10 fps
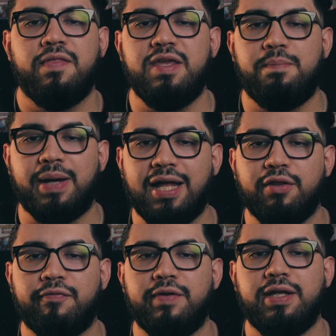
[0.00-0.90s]
the
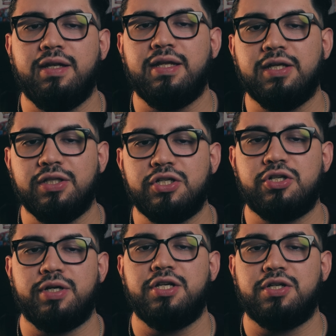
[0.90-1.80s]
Paldean
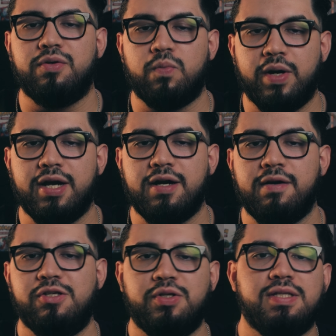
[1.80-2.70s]
Illustration Rare.
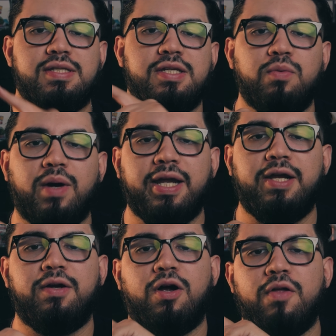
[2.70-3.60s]
As you can see right
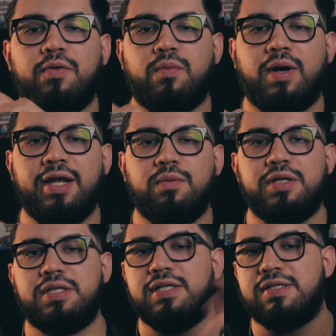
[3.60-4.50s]
here on the right,
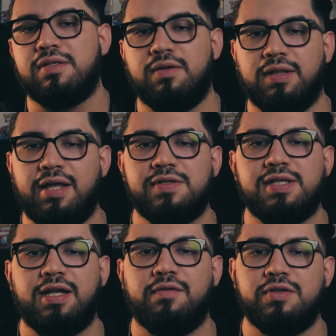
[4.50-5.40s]
which is the left
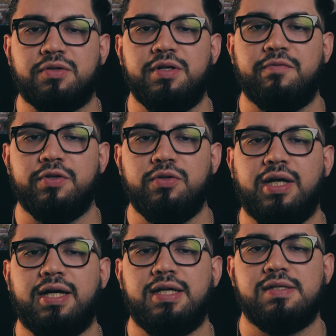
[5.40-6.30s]
side of the screen for you
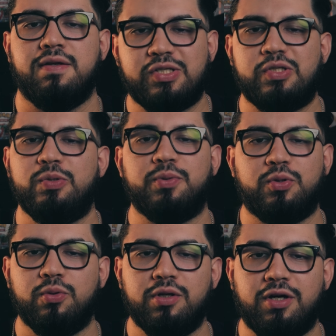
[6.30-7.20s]
guys, super
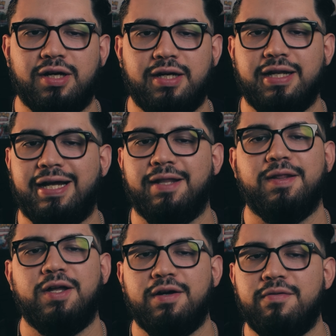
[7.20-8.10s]
cool card. I
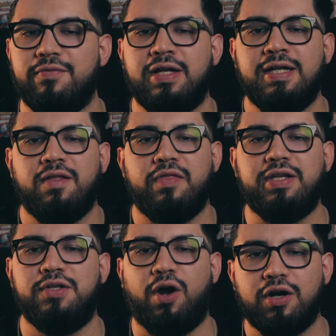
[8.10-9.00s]
love
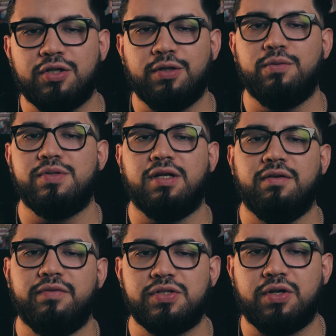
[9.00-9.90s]
the dark tones
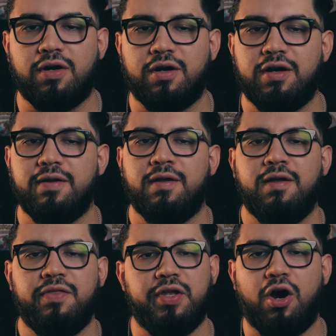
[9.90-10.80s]
of this card.
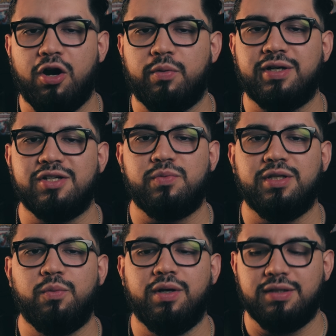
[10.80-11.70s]
The artwork is
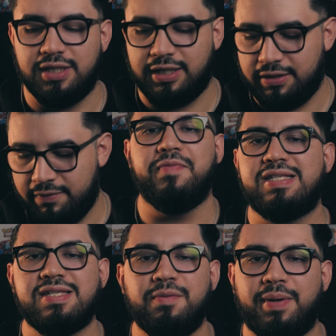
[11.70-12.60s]
really well done. And
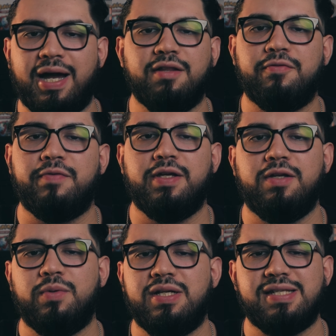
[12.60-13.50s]
this is the
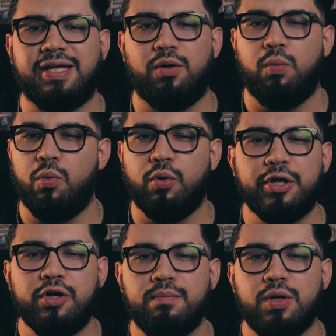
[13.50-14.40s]
Paldean, what is that,
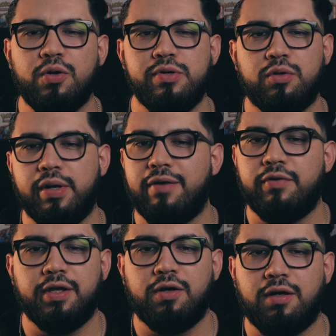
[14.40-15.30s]
warrior mode or
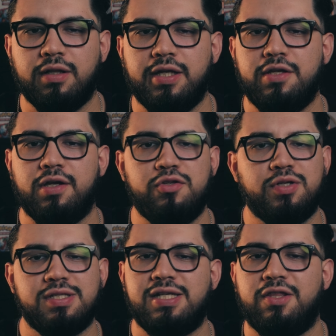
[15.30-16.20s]
whatever they call it. You
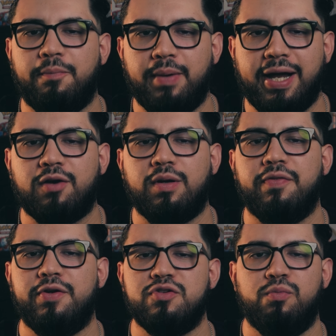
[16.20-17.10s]
can see in the
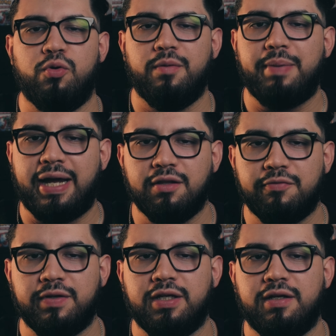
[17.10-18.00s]
background there's more
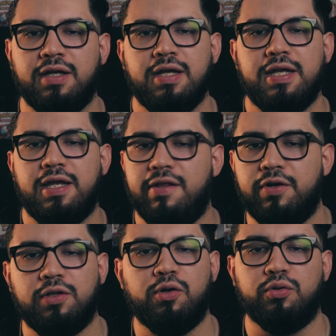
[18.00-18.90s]
Paldean in
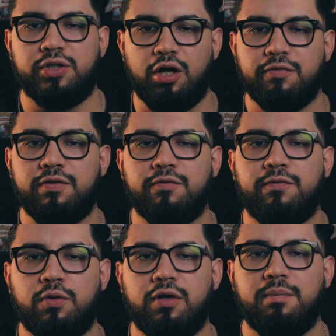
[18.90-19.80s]
their little dolphin
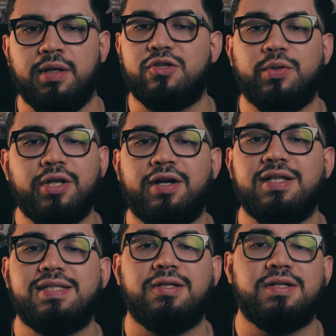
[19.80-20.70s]
form. It's really hard
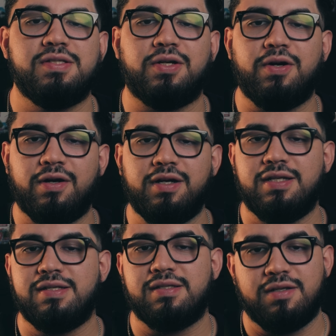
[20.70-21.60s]
to tell because the card
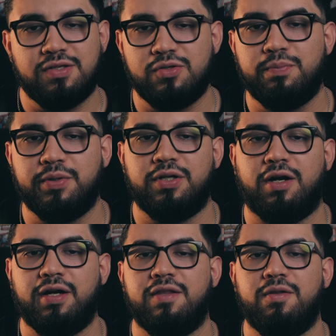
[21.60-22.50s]
is super
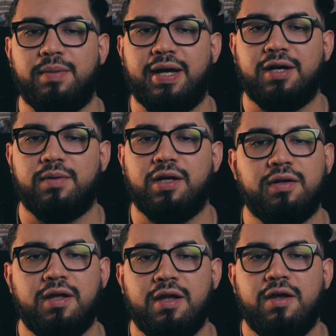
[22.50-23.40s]
dark in the
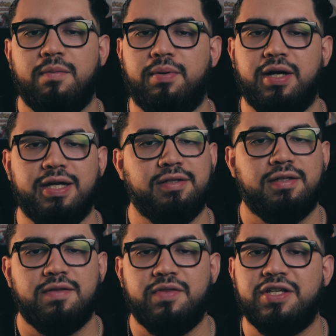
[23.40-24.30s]
background, but
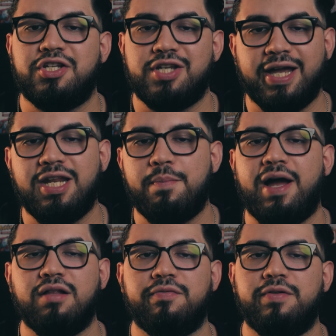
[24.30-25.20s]
this shiny
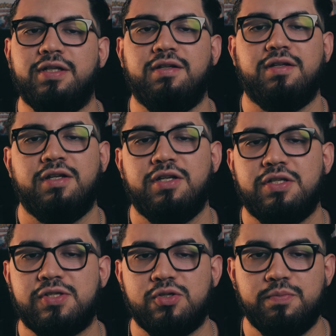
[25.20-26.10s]
Paldean,
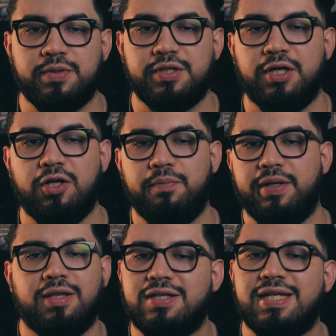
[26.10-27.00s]
super dope.
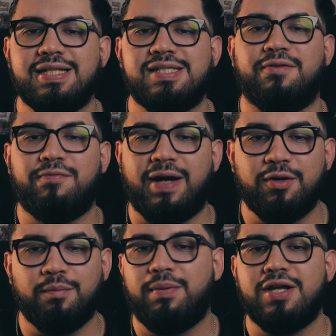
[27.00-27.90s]
It looks like it's the
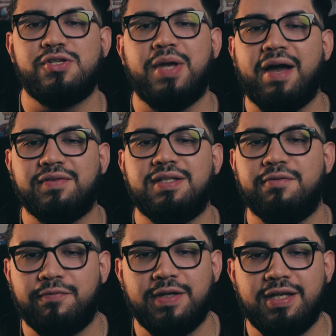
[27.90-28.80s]
final boss you have to
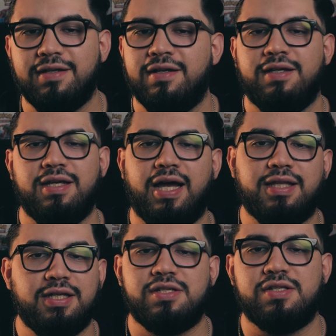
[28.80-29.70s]
defeat. I
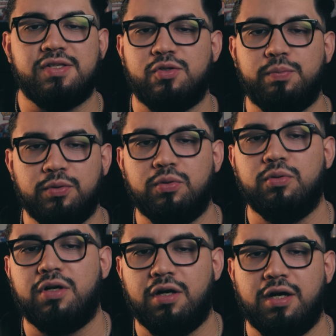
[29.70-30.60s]
think it's just a super
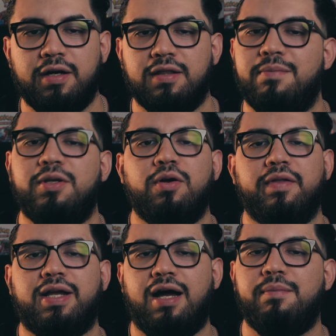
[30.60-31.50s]
cool card. Let me know in
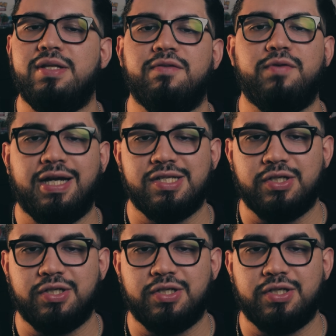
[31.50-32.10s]
the comments if you guys